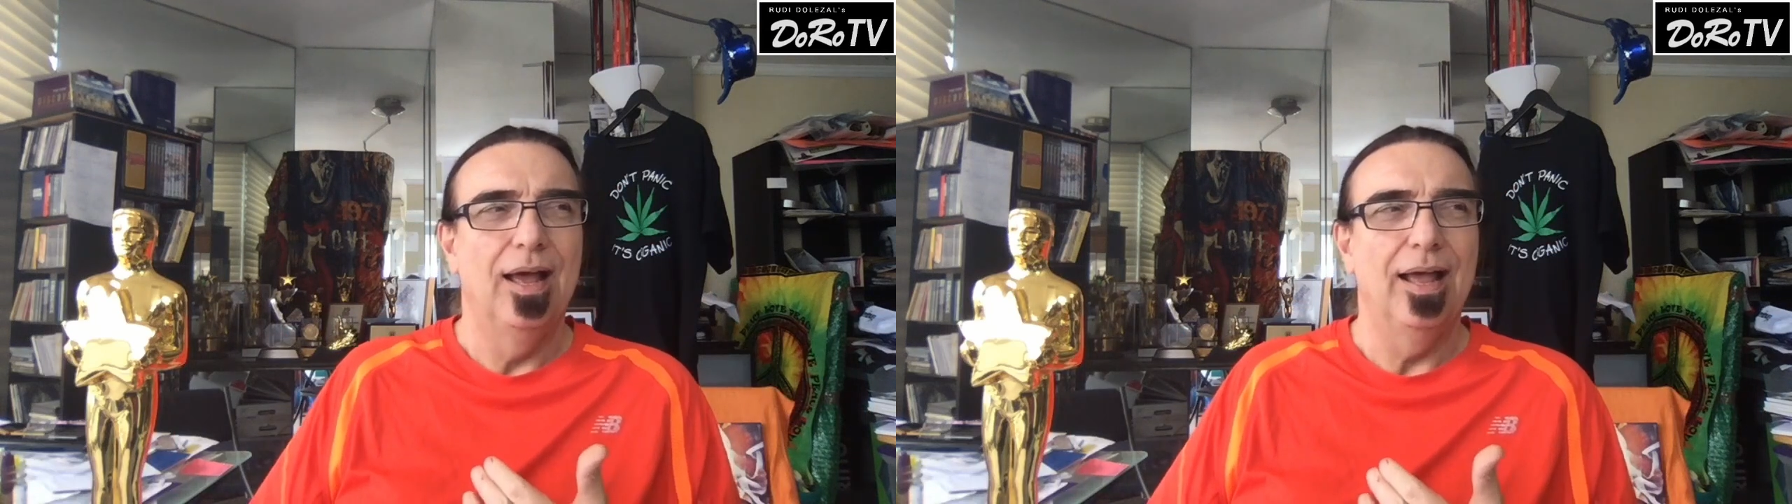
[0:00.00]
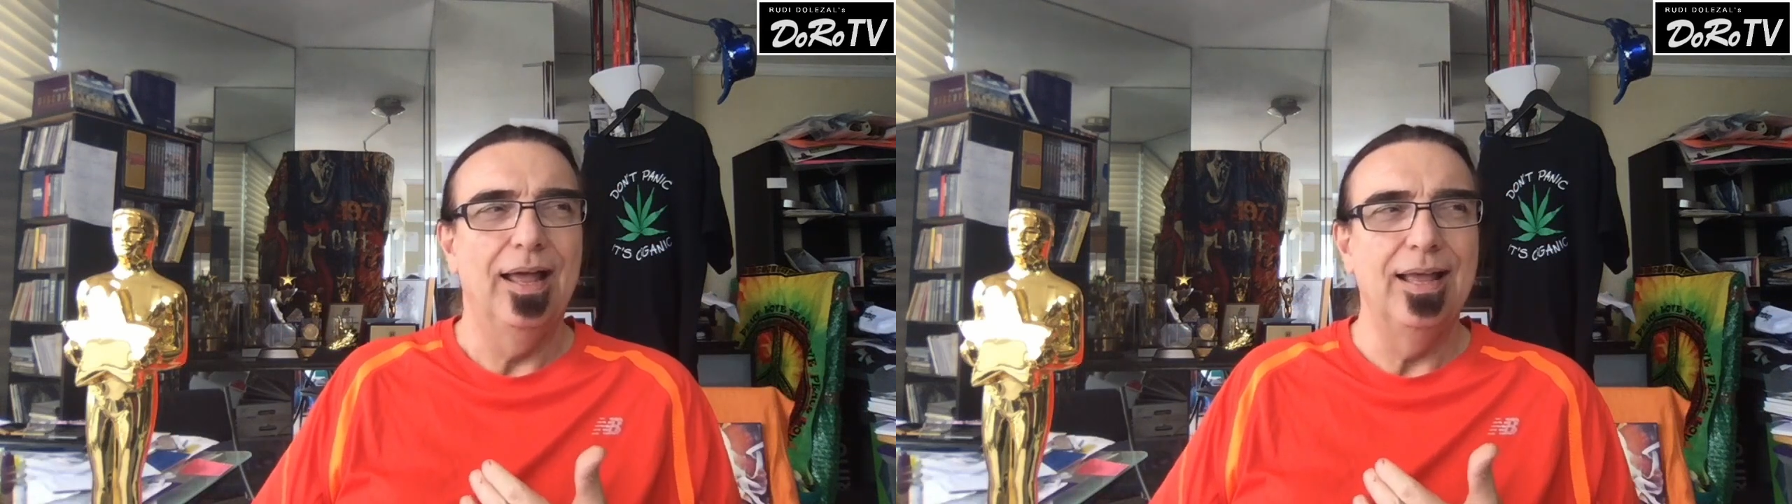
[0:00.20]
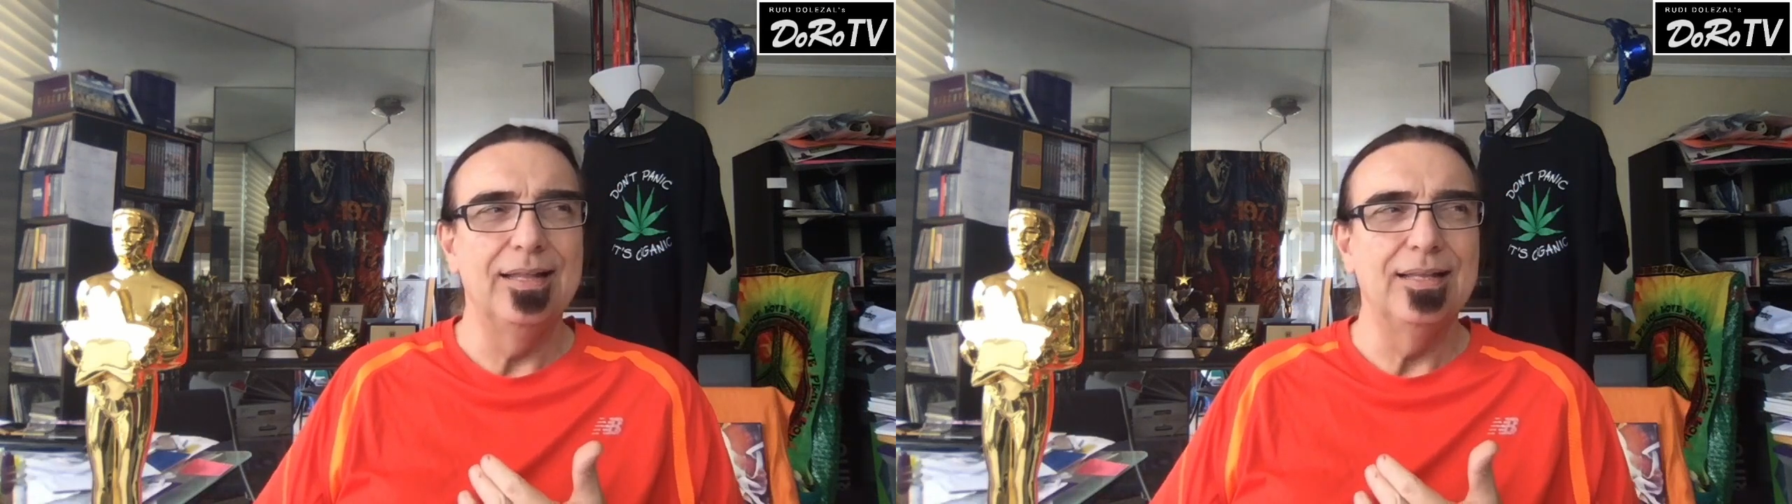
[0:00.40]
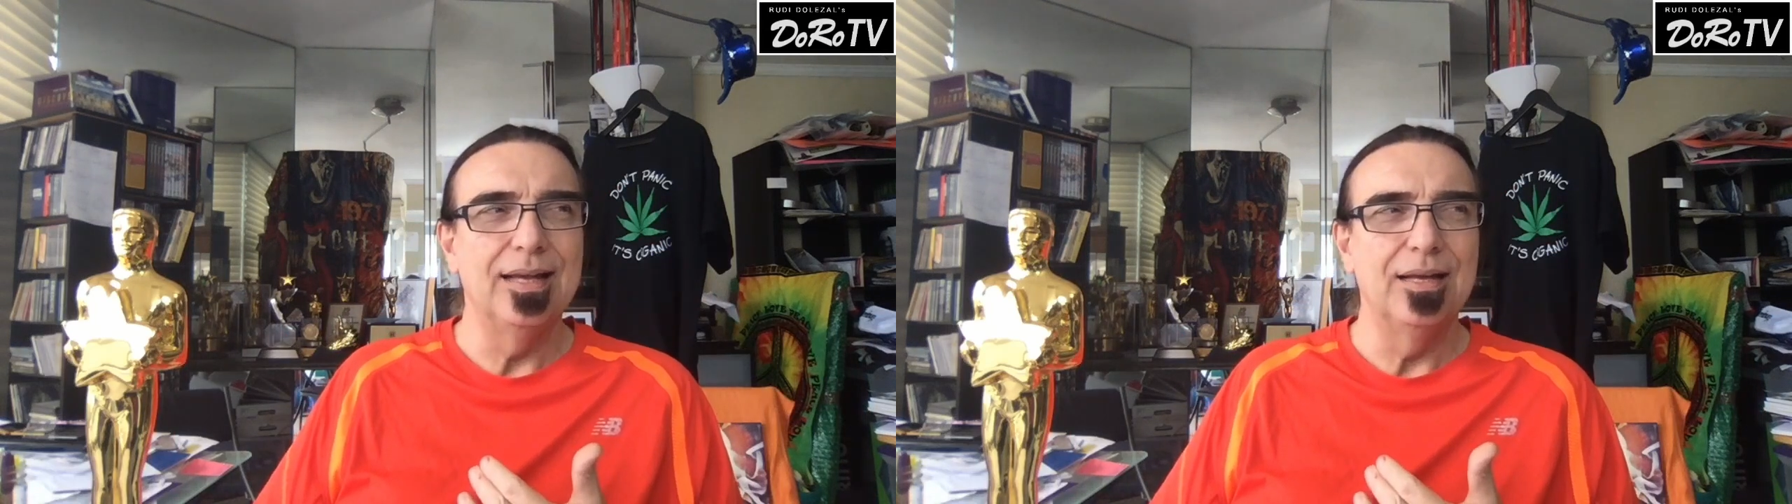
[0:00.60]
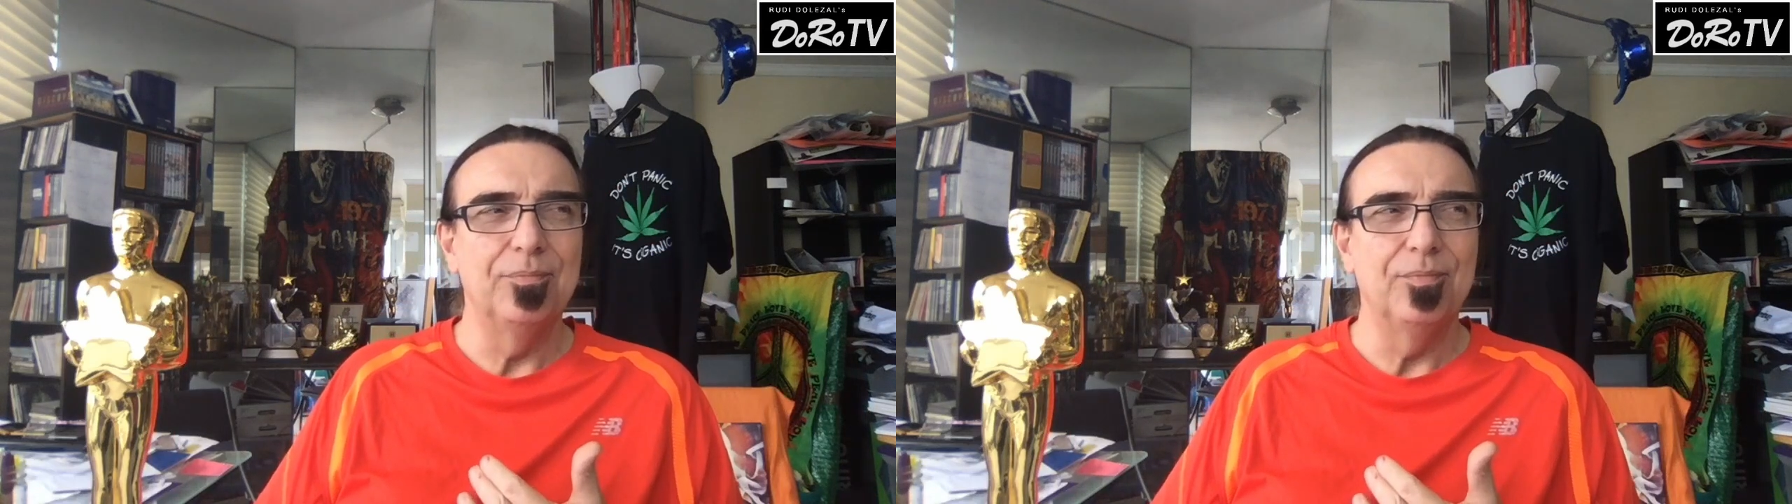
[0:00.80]
And
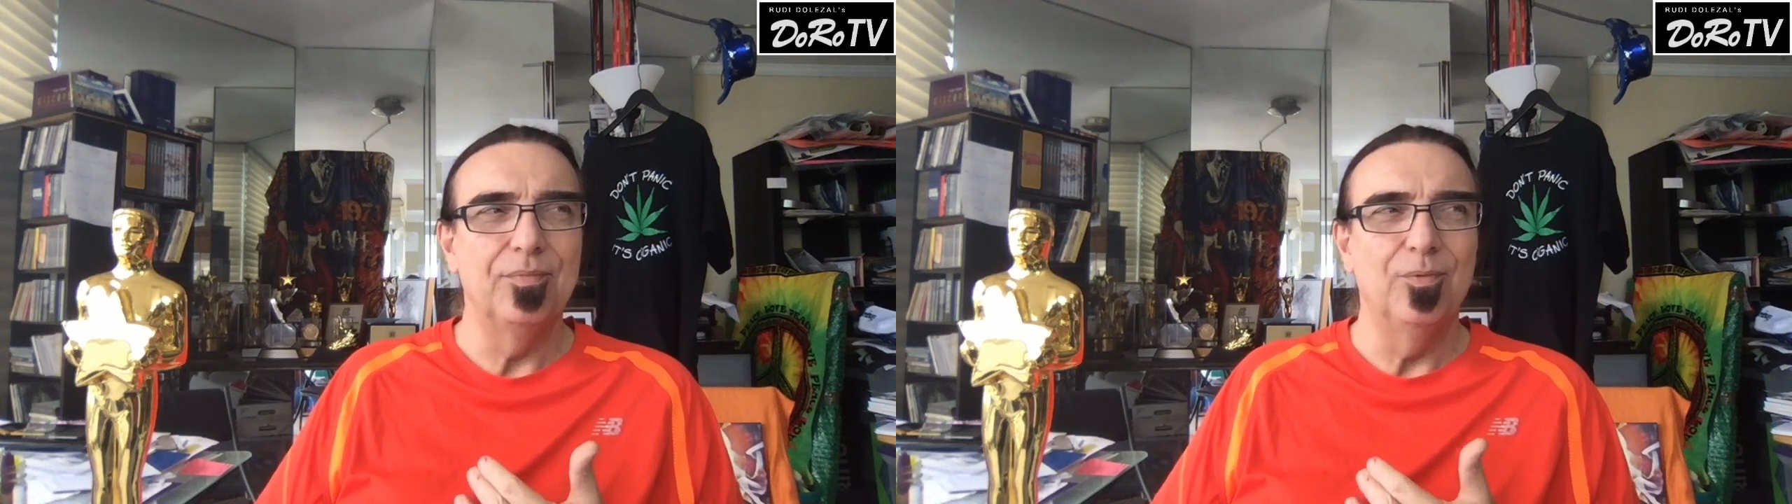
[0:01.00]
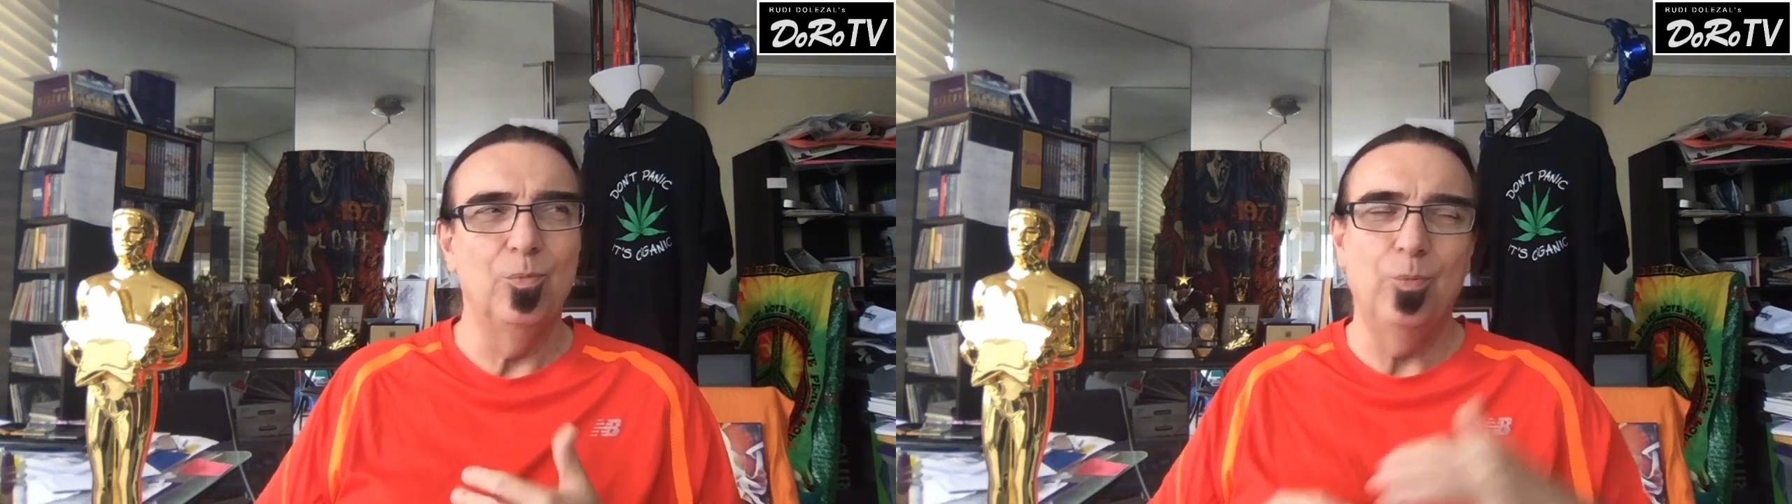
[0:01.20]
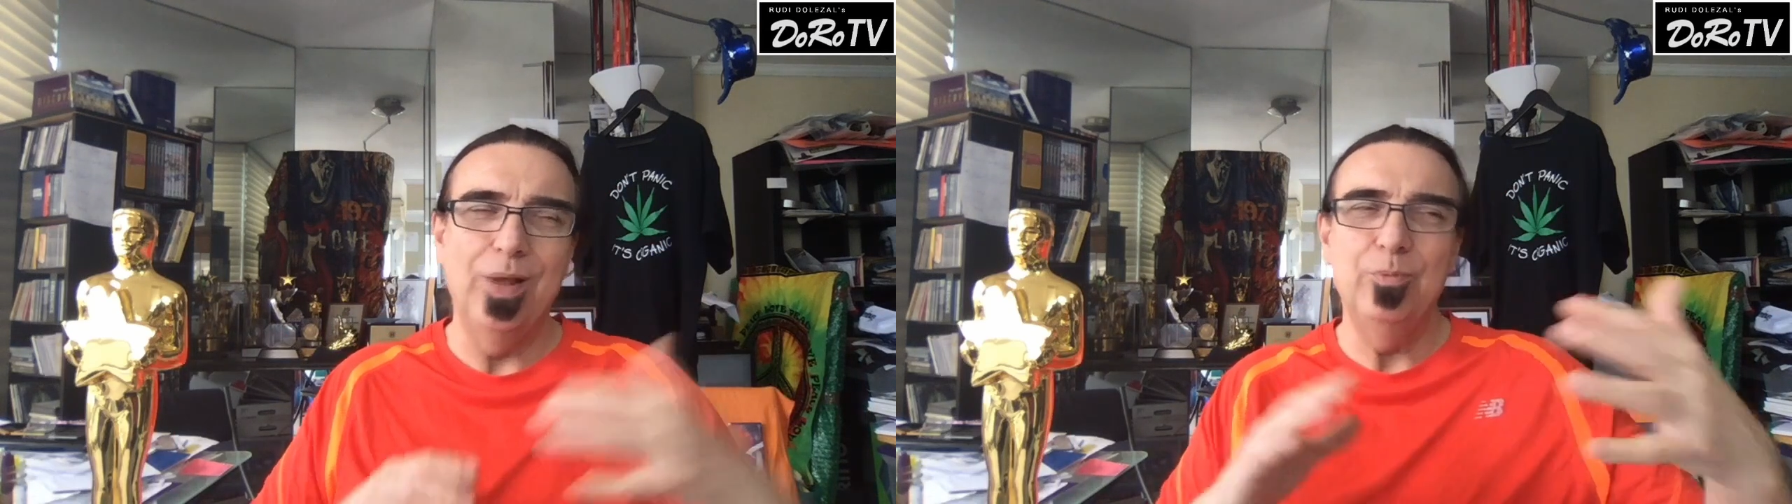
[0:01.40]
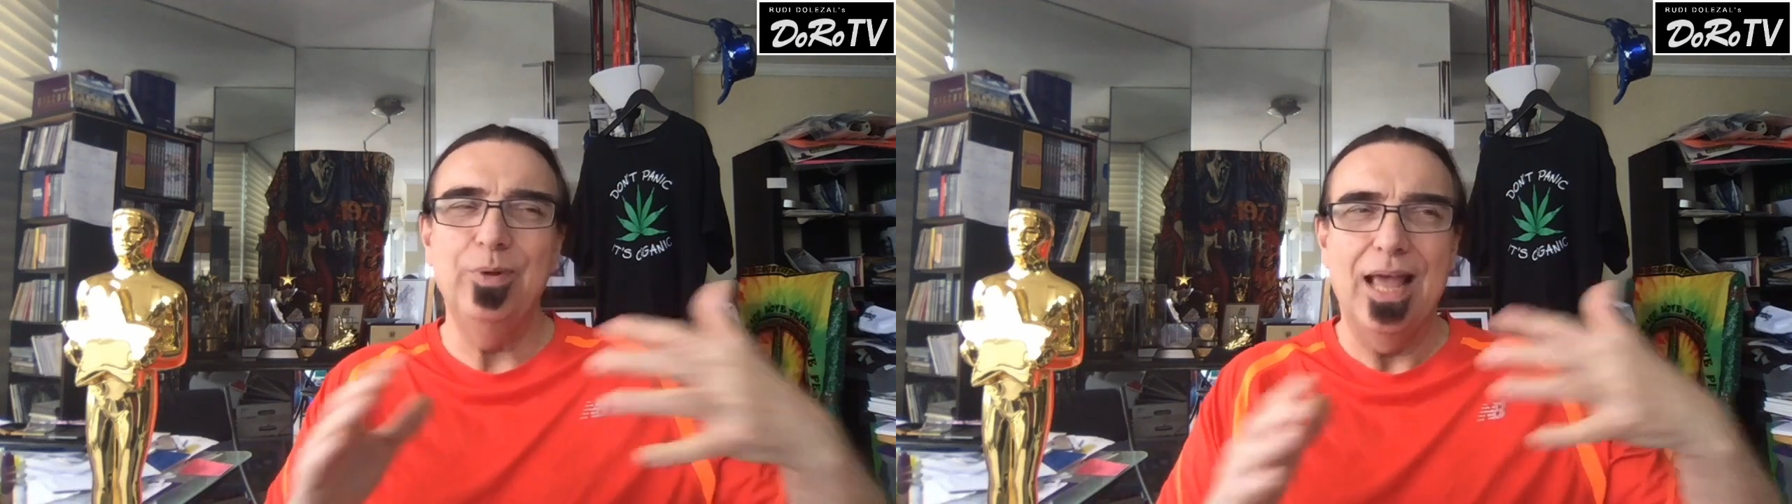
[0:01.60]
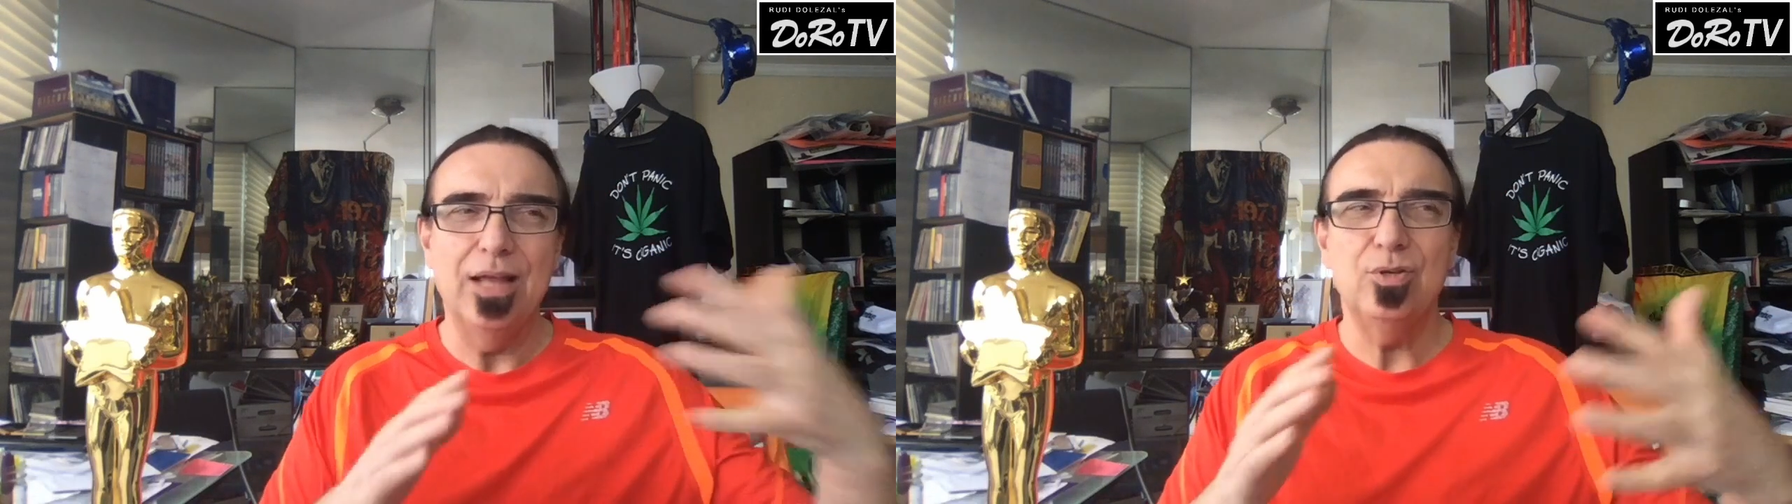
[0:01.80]
when we
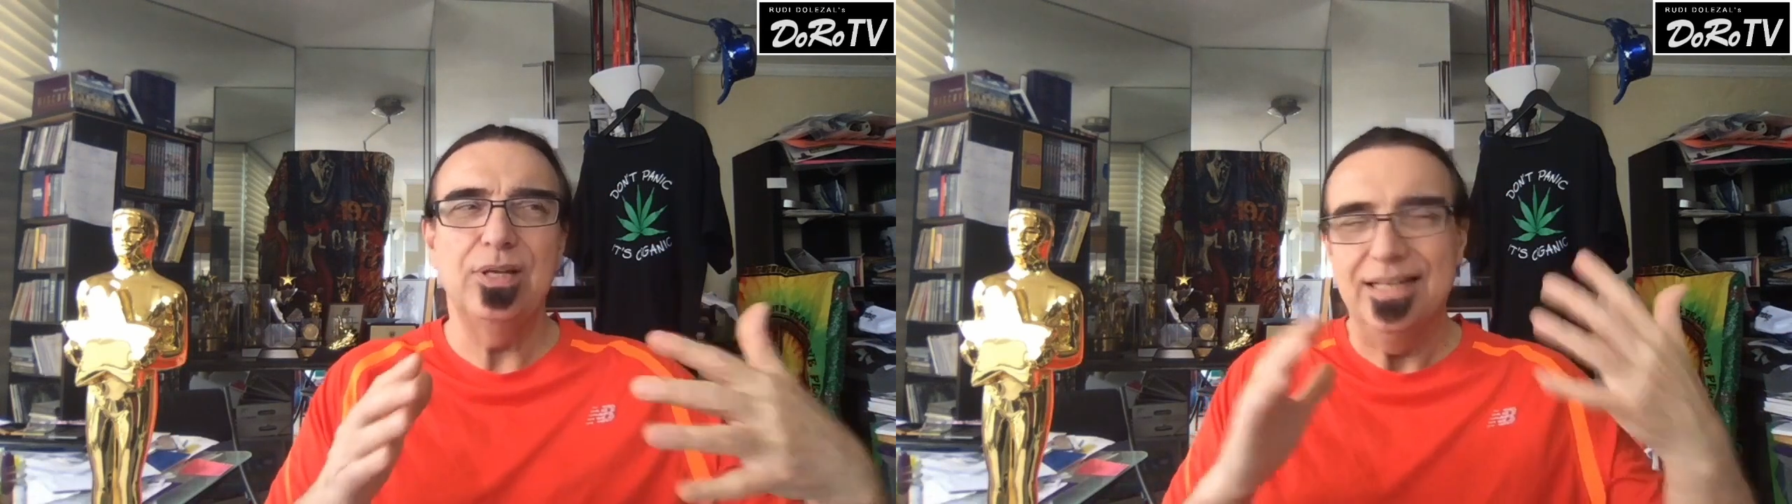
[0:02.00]
actually,